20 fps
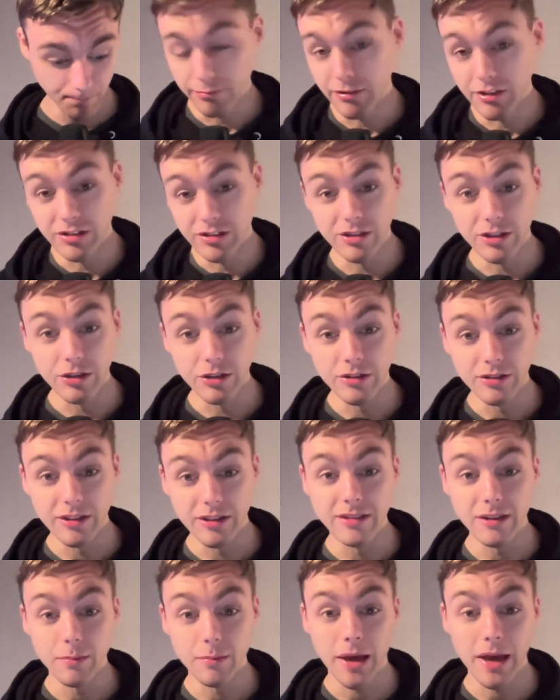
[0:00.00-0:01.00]
This series
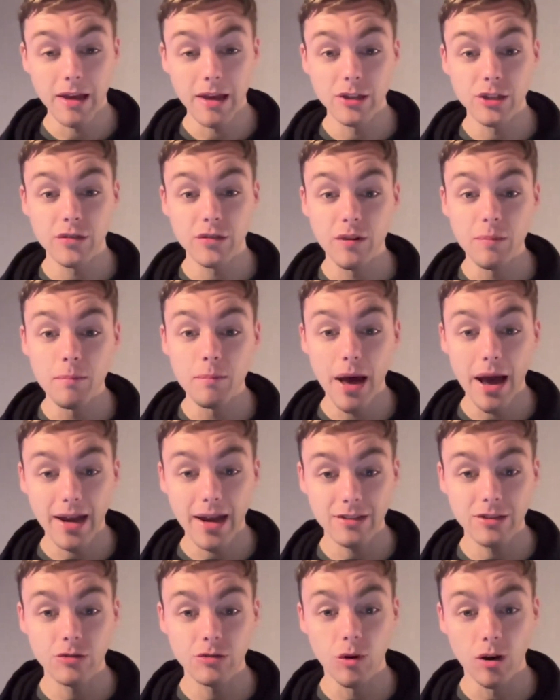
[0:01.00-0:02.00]
ends up shifting
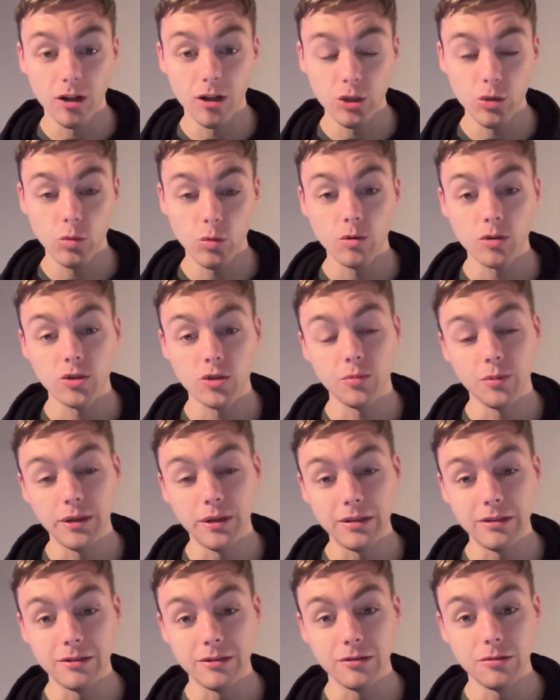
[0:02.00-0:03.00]
back to Oshawa, which
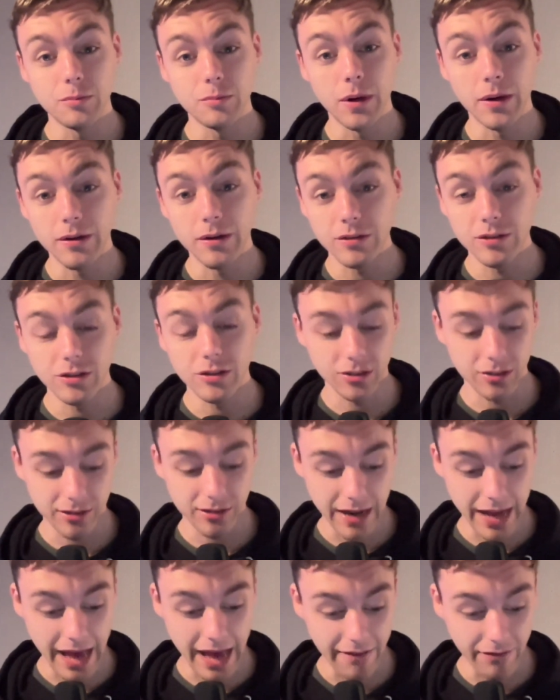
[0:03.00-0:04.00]
means Barrie's just
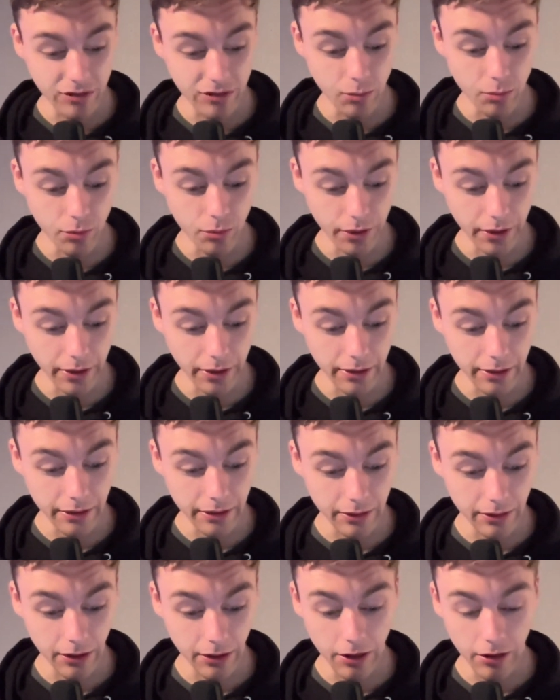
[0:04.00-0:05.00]
going to have to bring
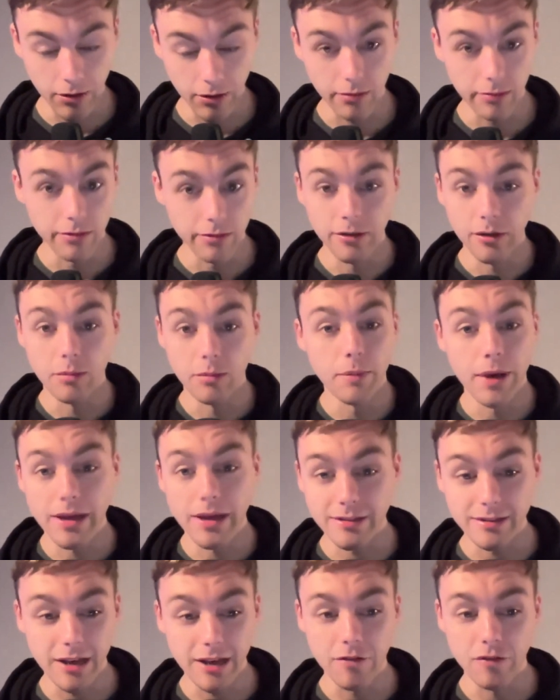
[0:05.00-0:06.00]
their
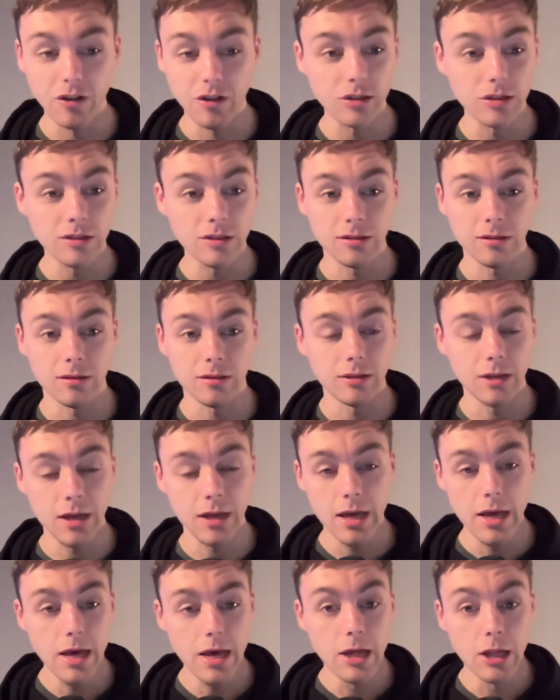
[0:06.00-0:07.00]
best efforts and
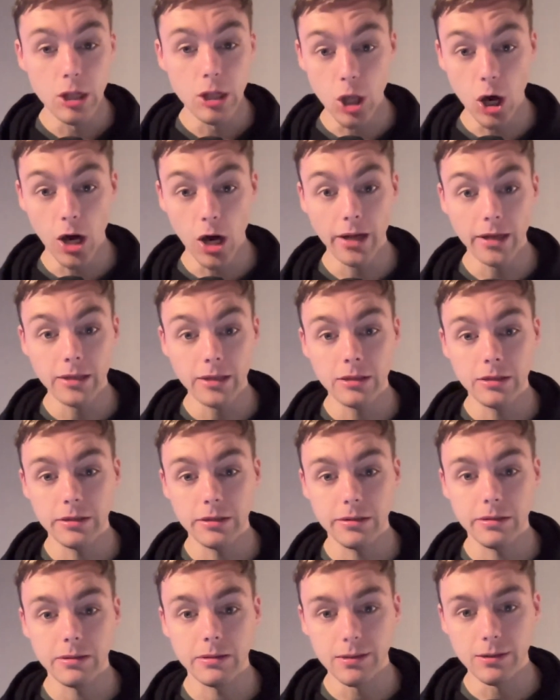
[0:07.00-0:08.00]

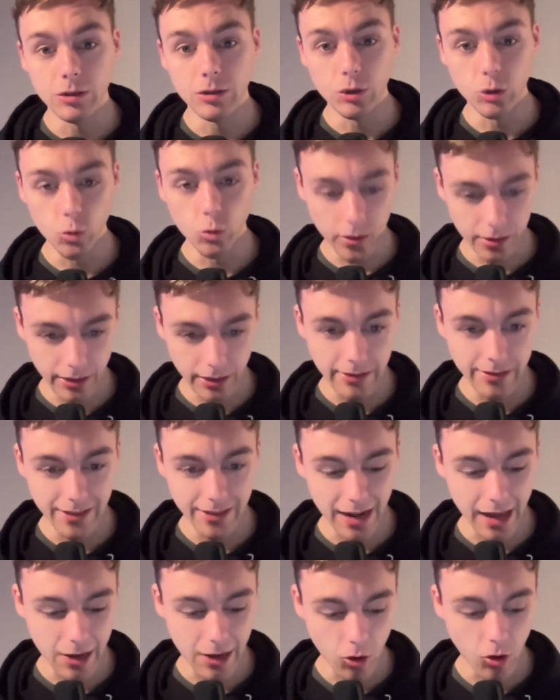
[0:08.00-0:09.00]
not do what they did
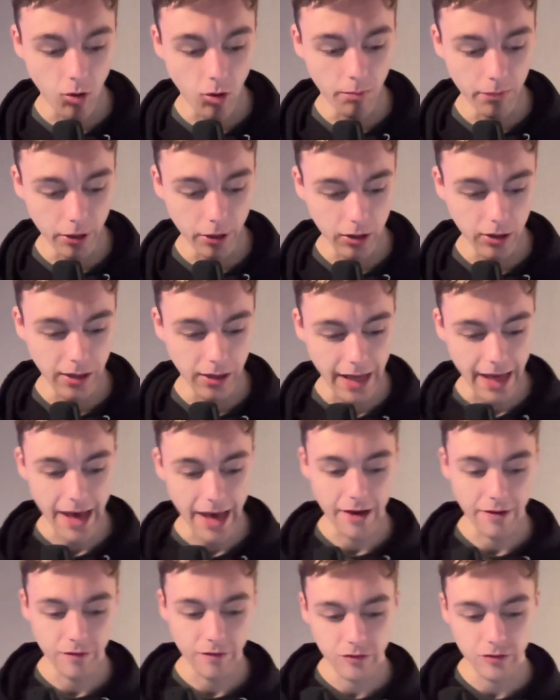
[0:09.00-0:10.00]
at home. They're going to
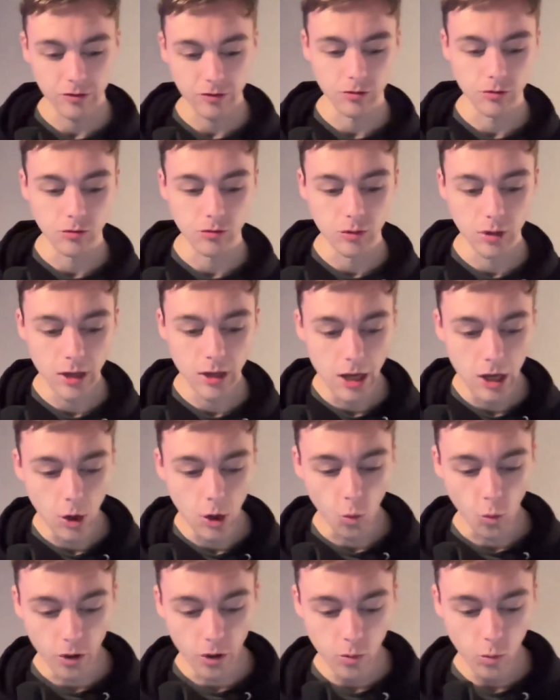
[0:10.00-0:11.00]
have to
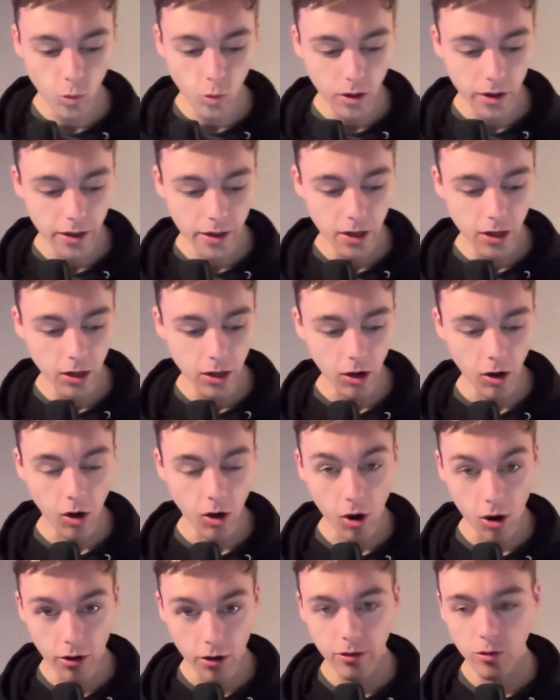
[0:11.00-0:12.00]
win one
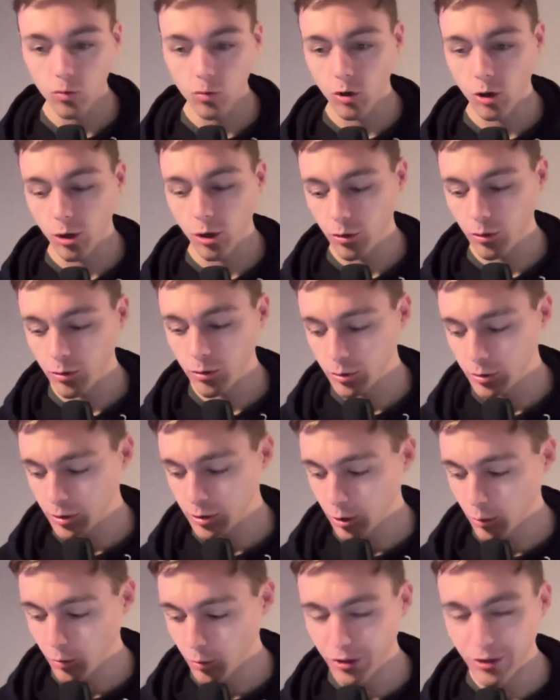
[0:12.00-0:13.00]
on the road.
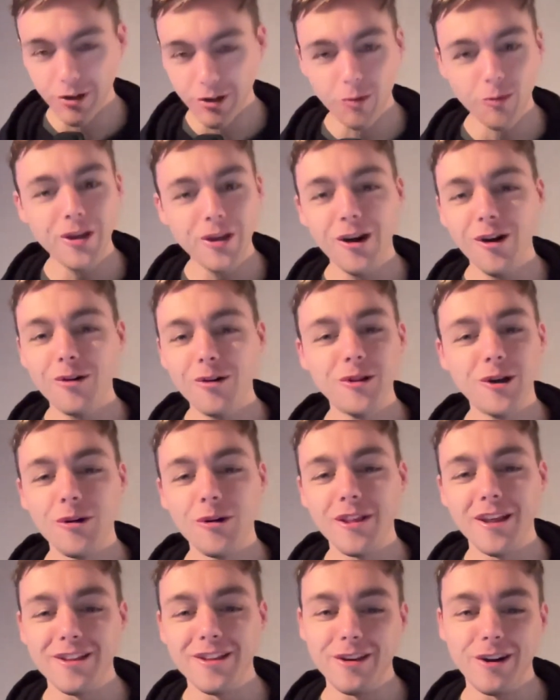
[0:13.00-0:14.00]
We all know
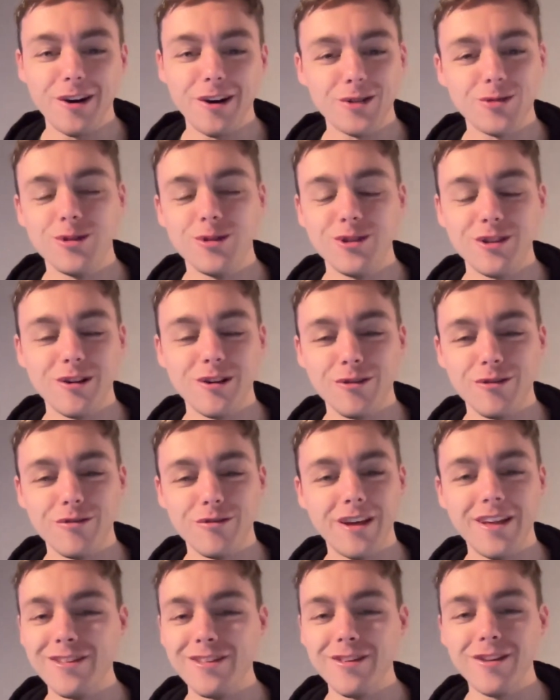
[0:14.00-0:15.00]
that the Oshawa General
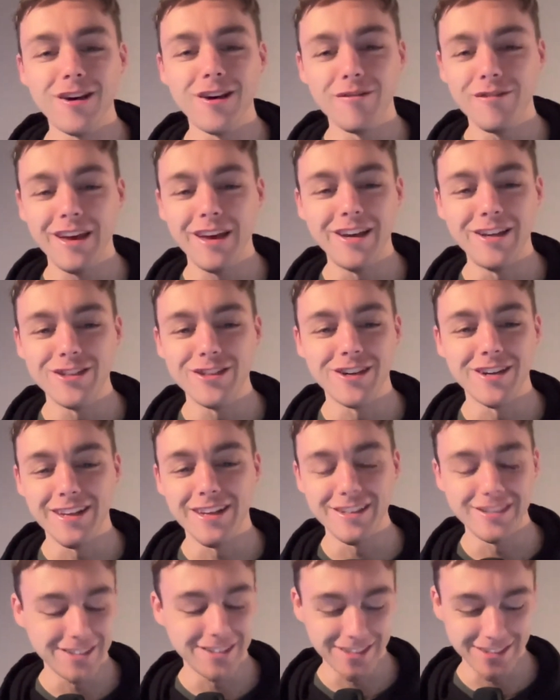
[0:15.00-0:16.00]
fans love Keishon
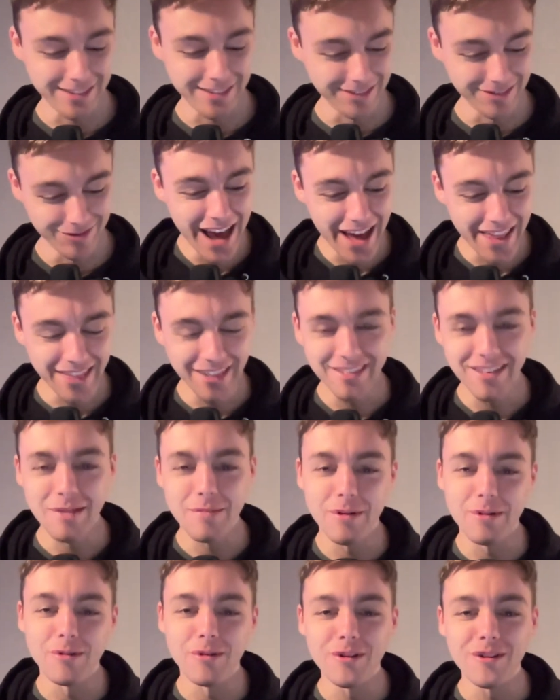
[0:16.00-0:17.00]
Aitchison. I think they'd
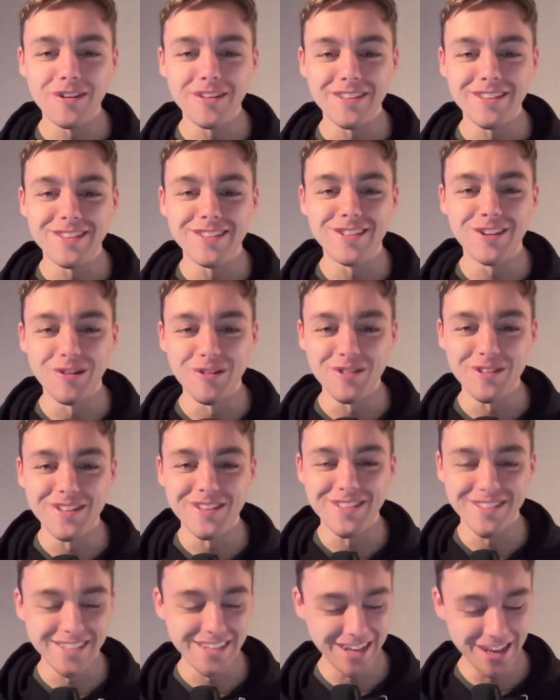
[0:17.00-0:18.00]
be really stoked to
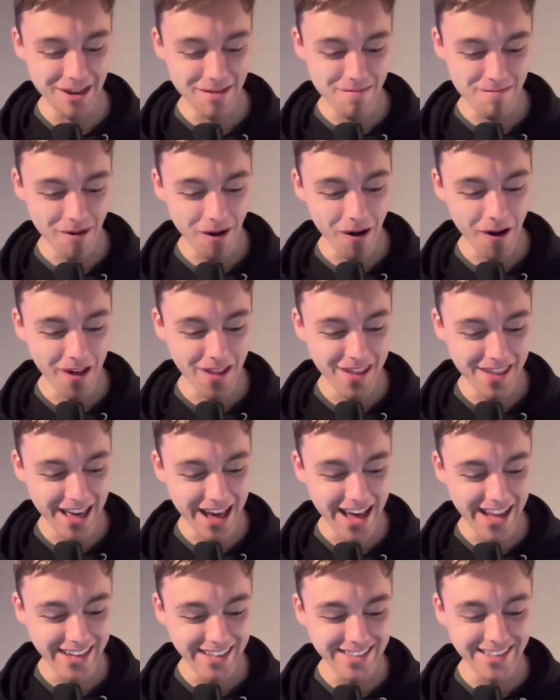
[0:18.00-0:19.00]
see him on
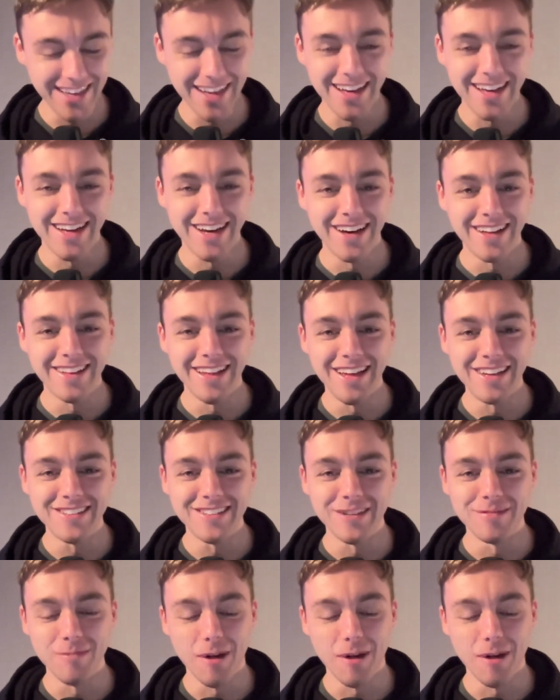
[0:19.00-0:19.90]
that team.